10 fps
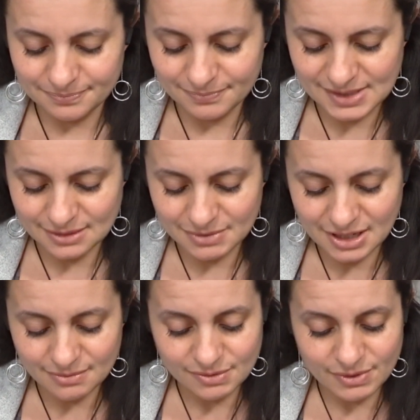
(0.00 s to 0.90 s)

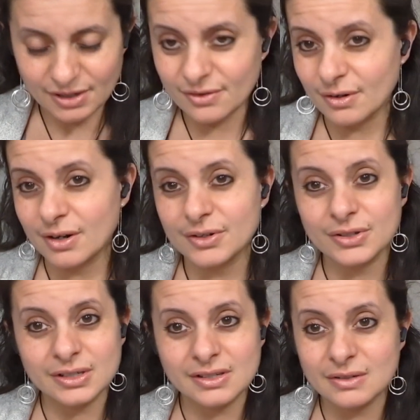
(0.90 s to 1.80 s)
Sometimes we are the
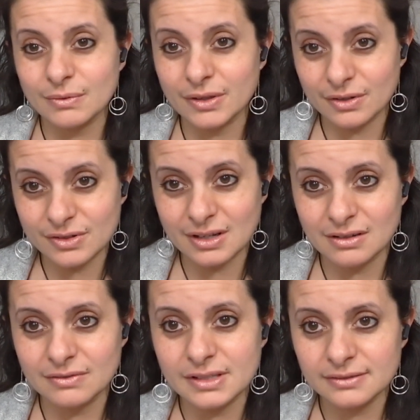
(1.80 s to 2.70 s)
harshest with
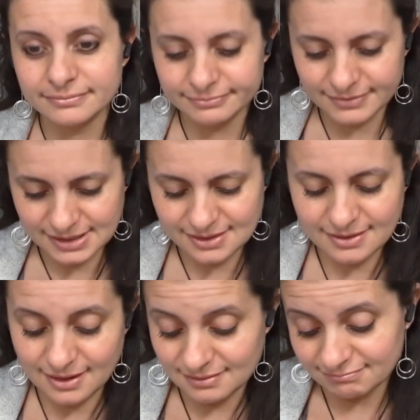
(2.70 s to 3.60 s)
ourselves. Isn't
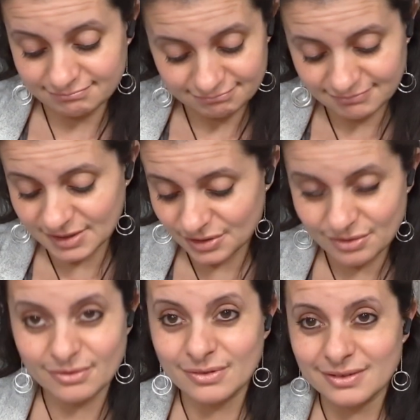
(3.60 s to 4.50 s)
that the
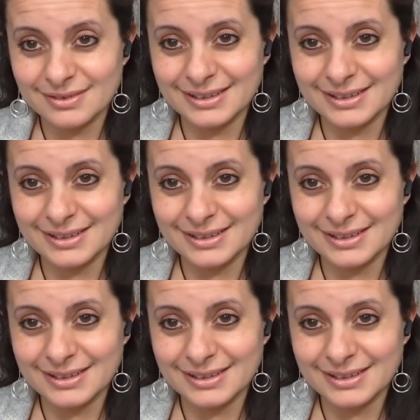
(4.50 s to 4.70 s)
truth?